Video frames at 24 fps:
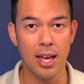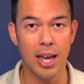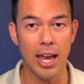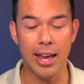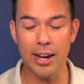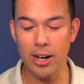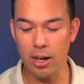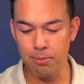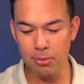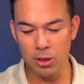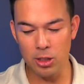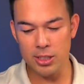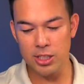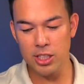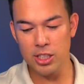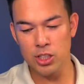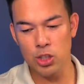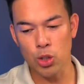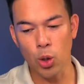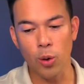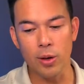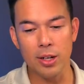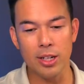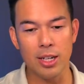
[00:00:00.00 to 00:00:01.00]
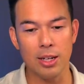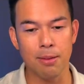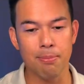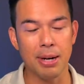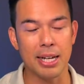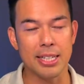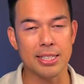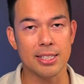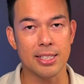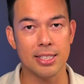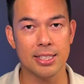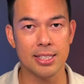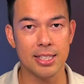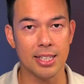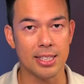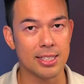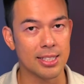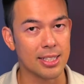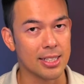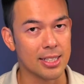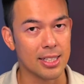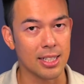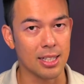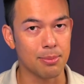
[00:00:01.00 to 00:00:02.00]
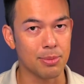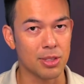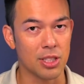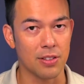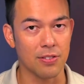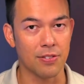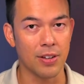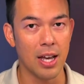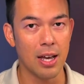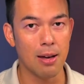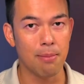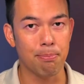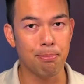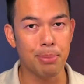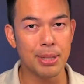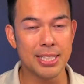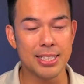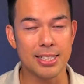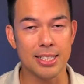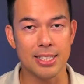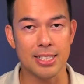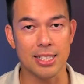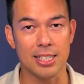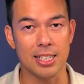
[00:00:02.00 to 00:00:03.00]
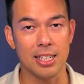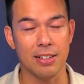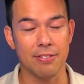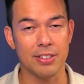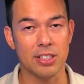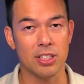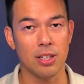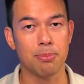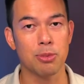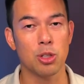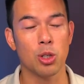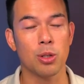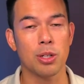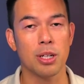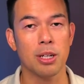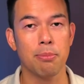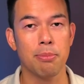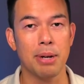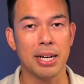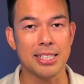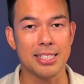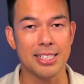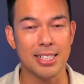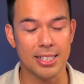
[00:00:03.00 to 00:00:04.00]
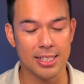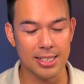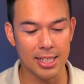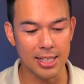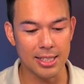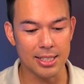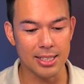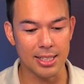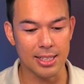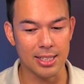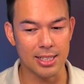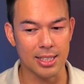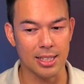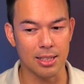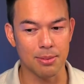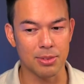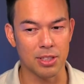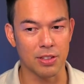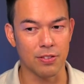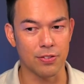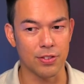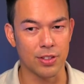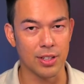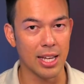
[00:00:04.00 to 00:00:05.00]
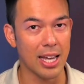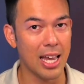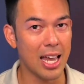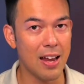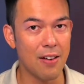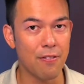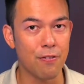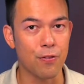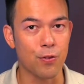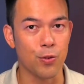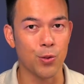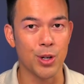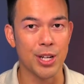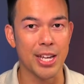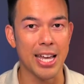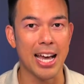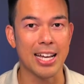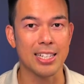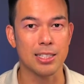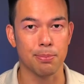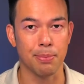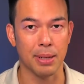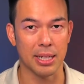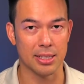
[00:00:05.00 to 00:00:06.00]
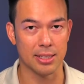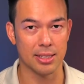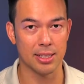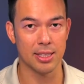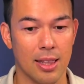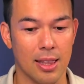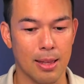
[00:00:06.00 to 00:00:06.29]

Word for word: And I'm not just talking about success in terms of business endeavors, I'm talking about success in terms of every aspect.